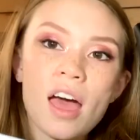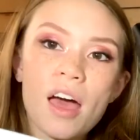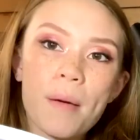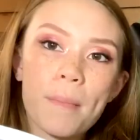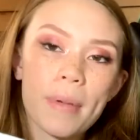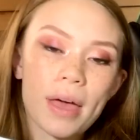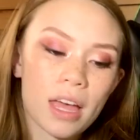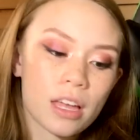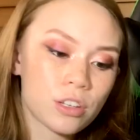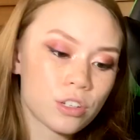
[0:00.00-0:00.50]

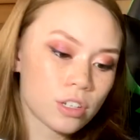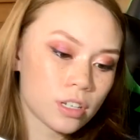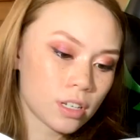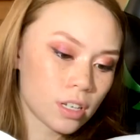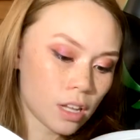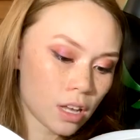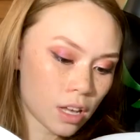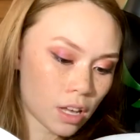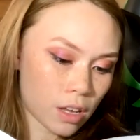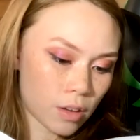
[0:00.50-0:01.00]

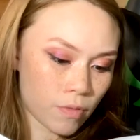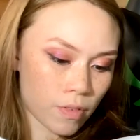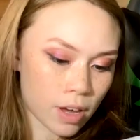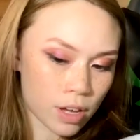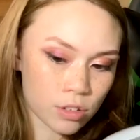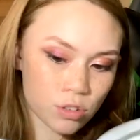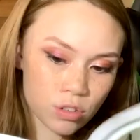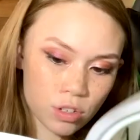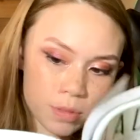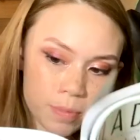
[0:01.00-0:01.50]
Imagine if
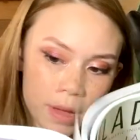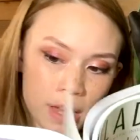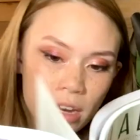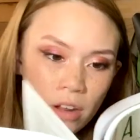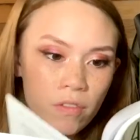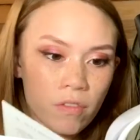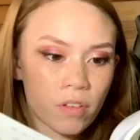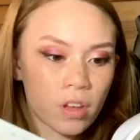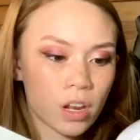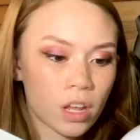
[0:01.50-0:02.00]
I just
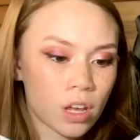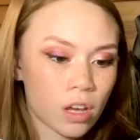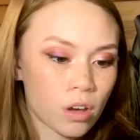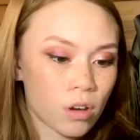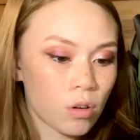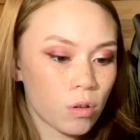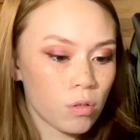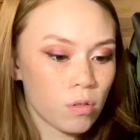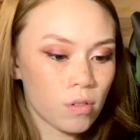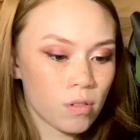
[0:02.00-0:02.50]
made a
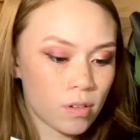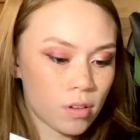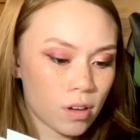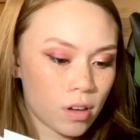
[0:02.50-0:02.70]
video